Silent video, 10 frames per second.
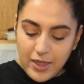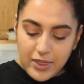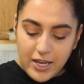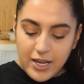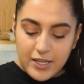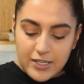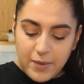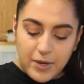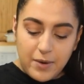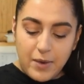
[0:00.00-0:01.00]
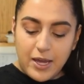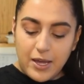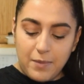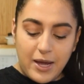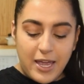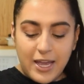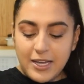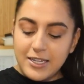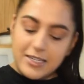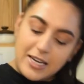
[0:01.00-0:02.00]
these I'm gonna make in my
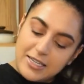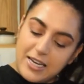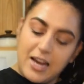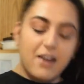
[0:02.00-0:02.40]
handy dandy